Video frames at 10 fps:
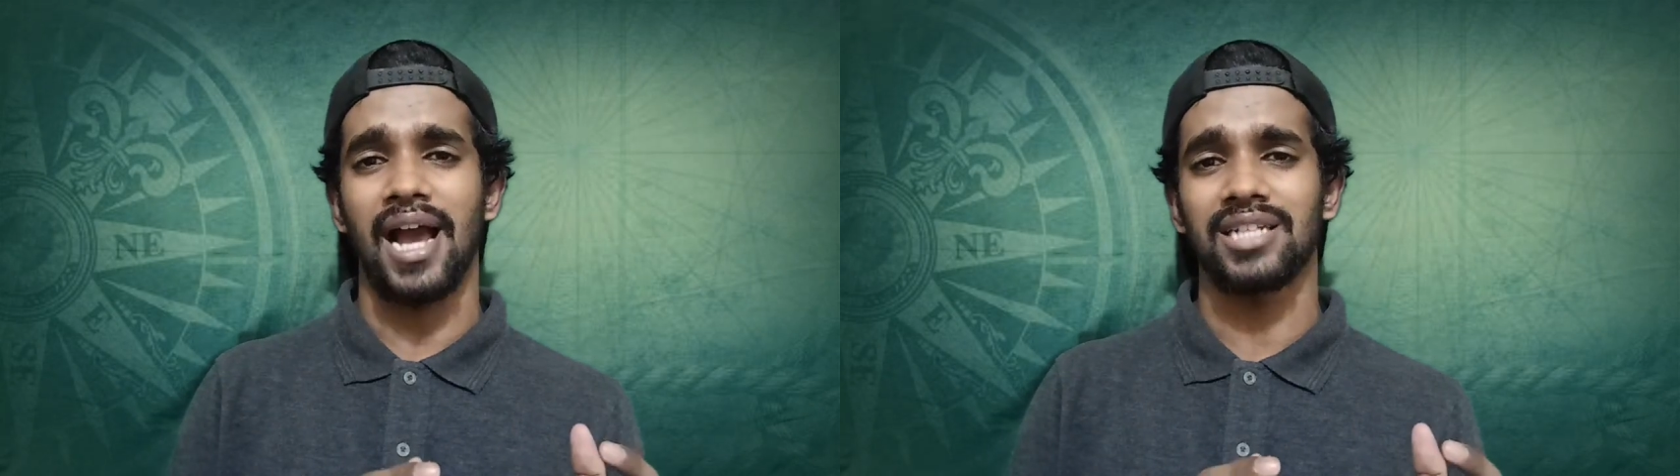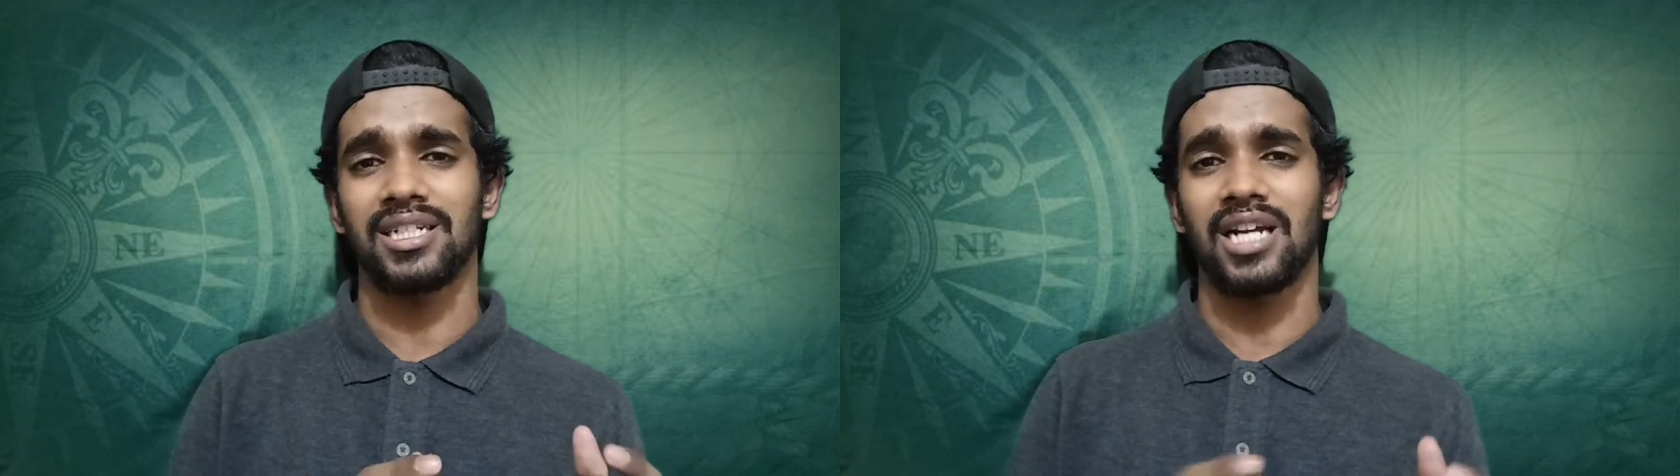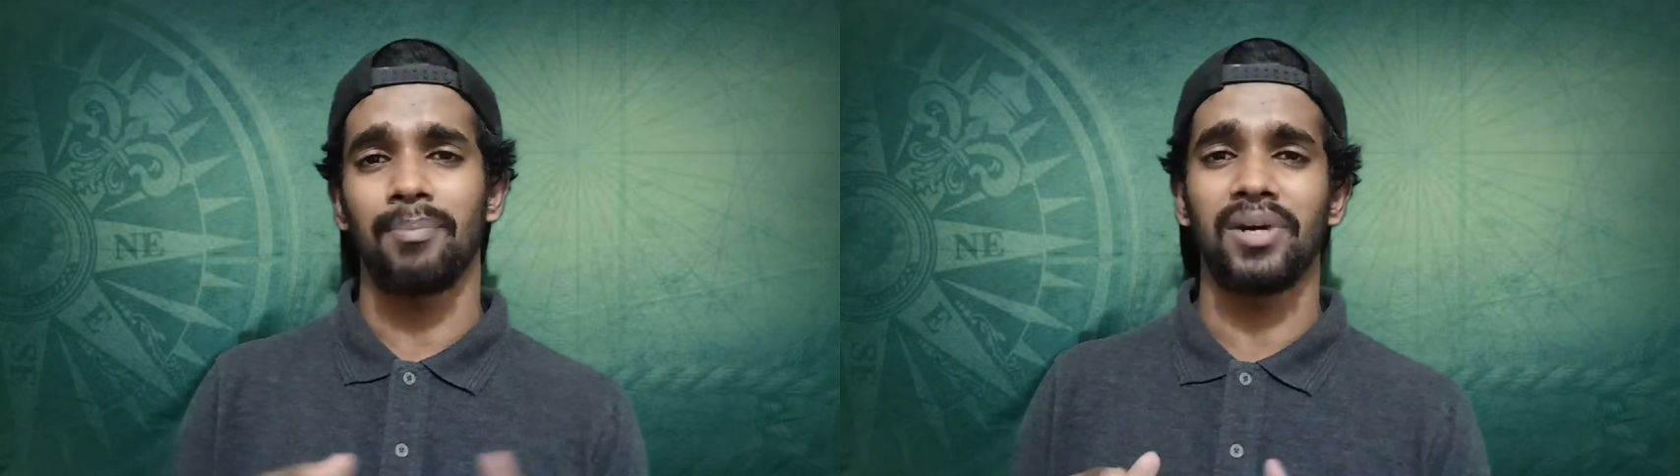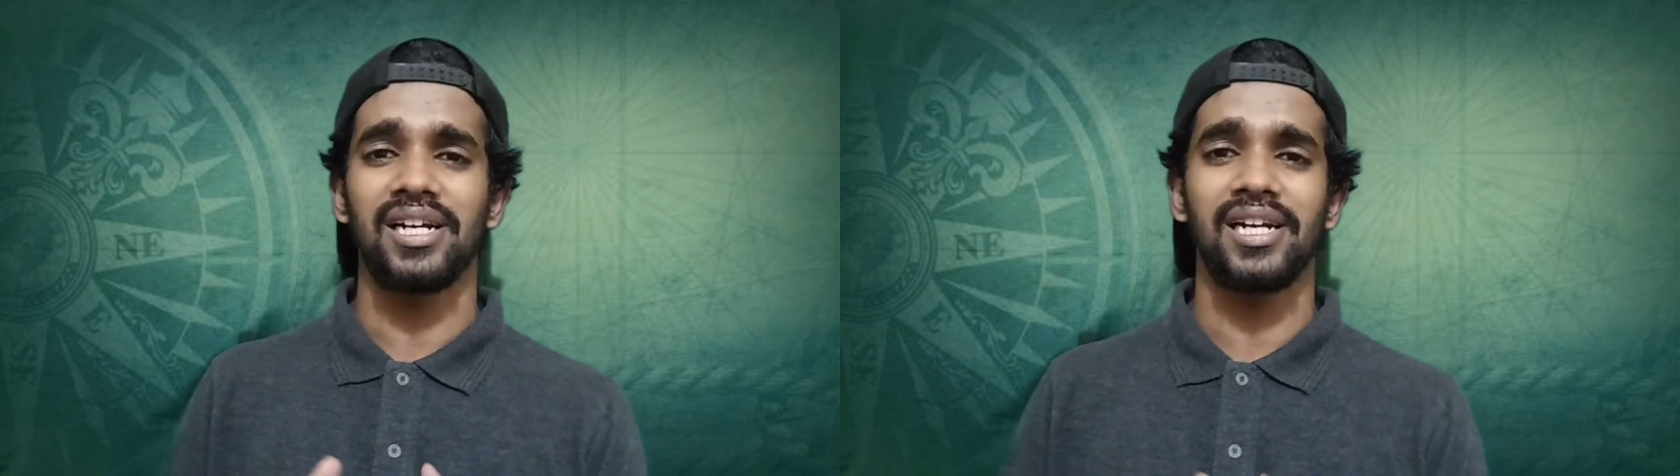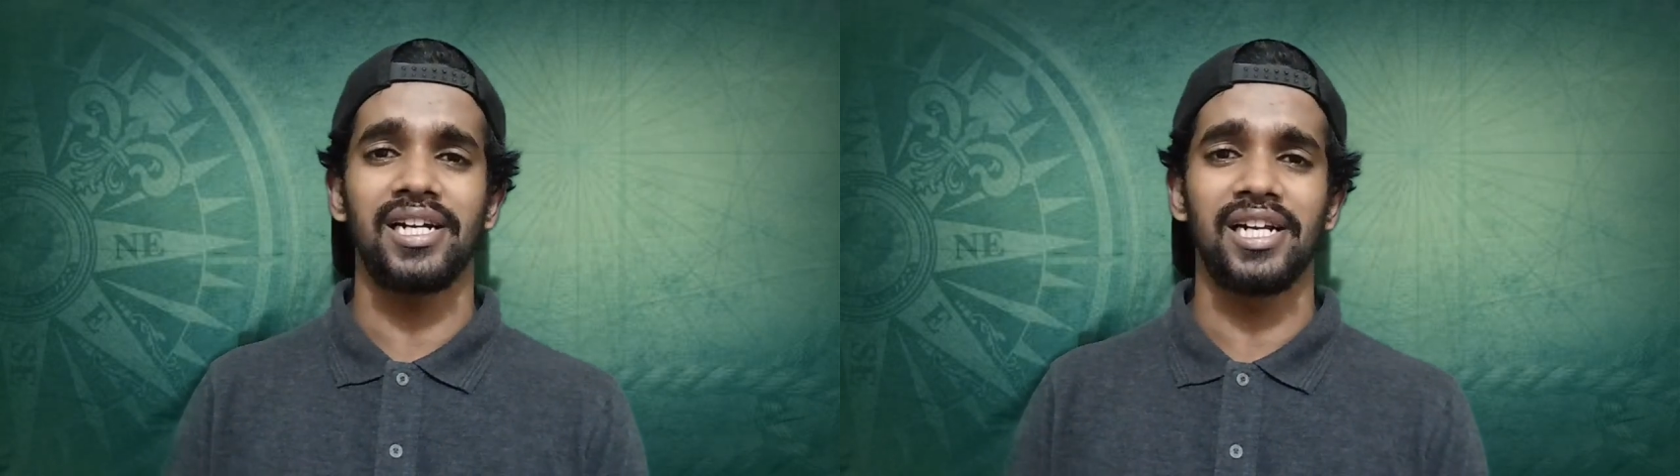as it
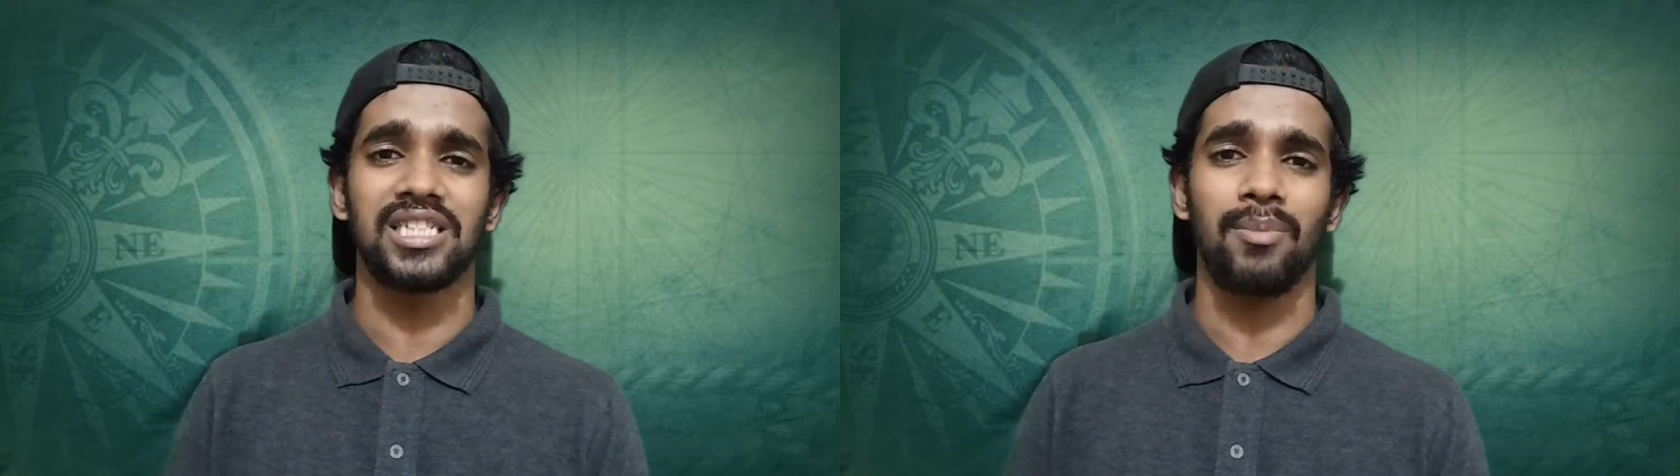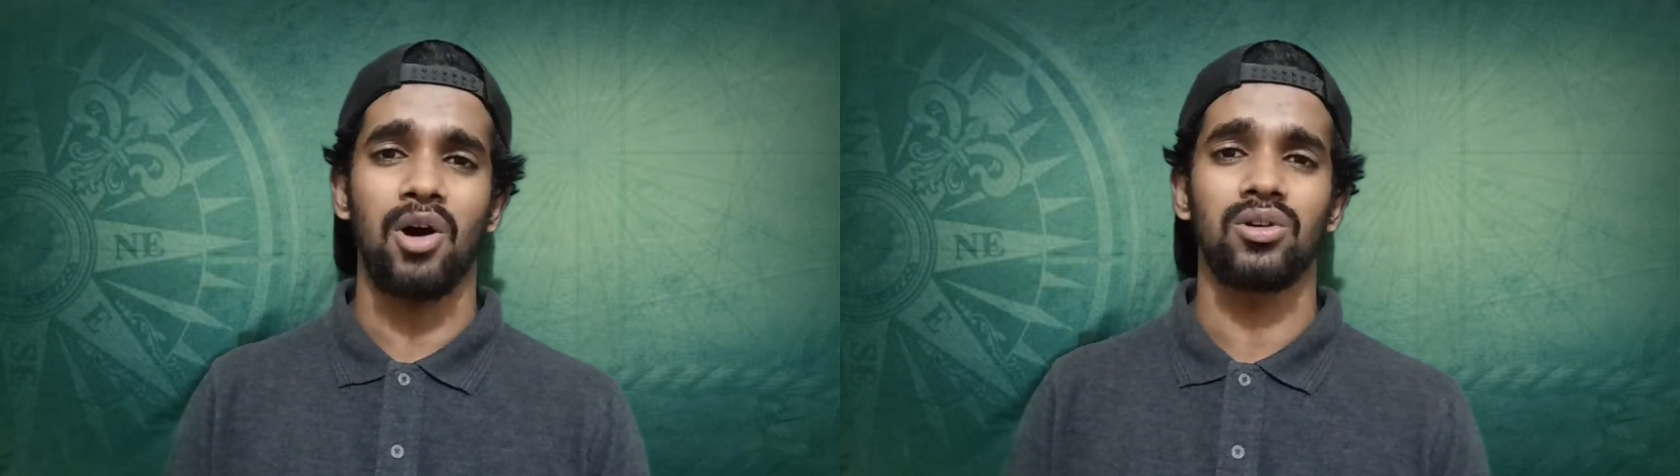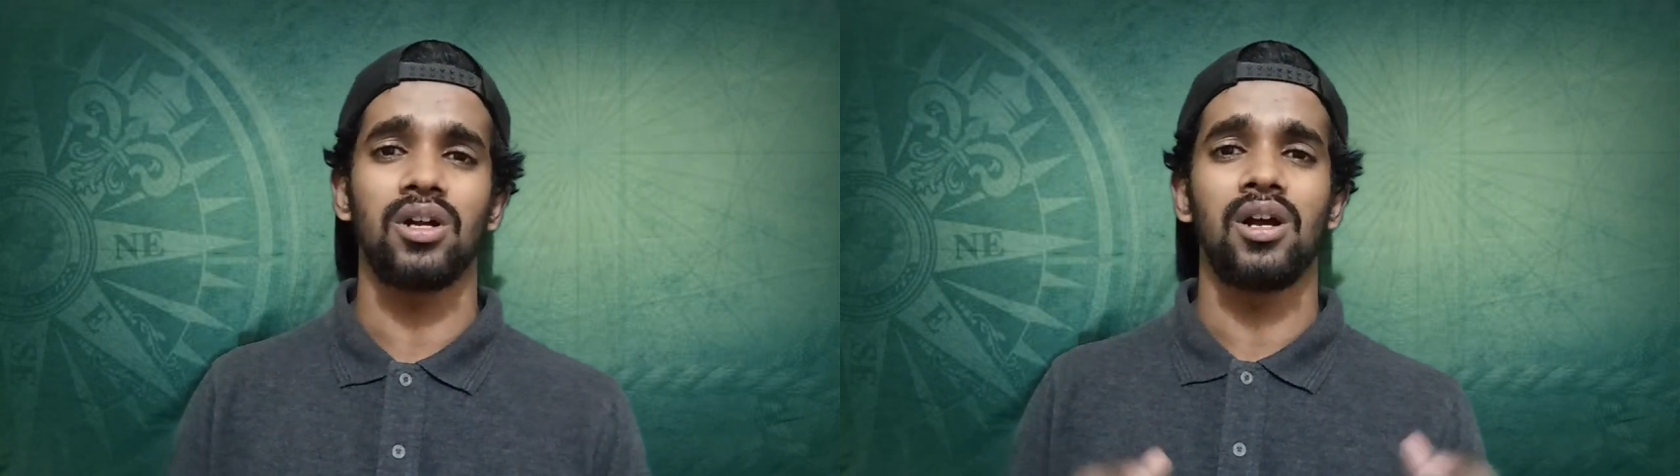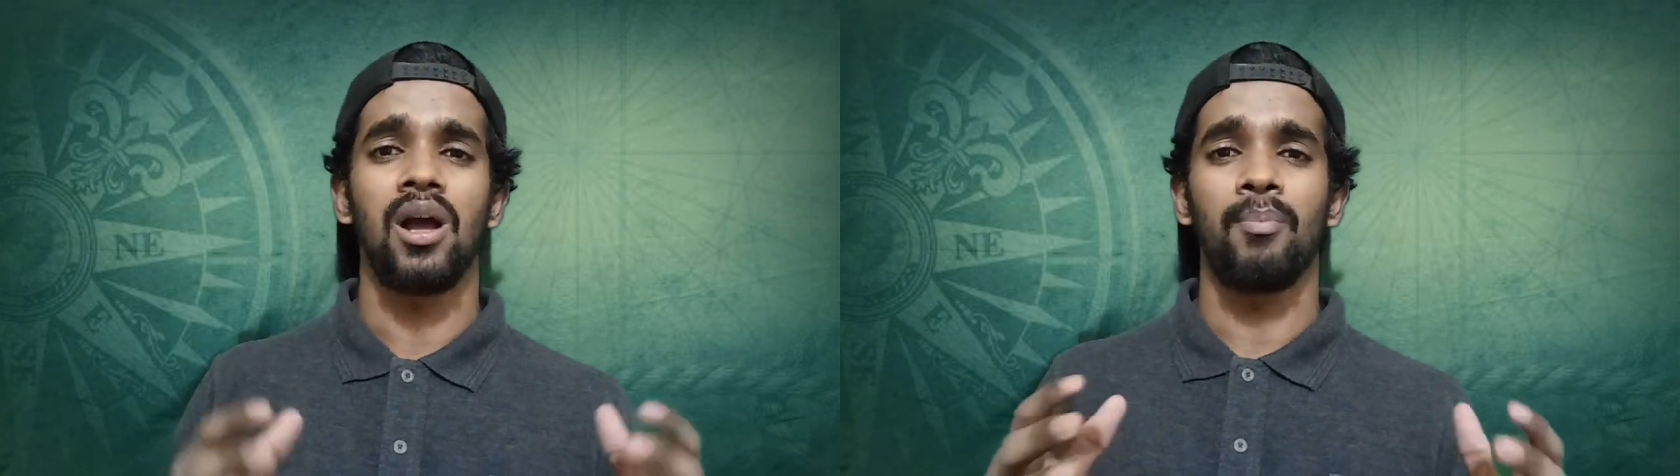completely deals about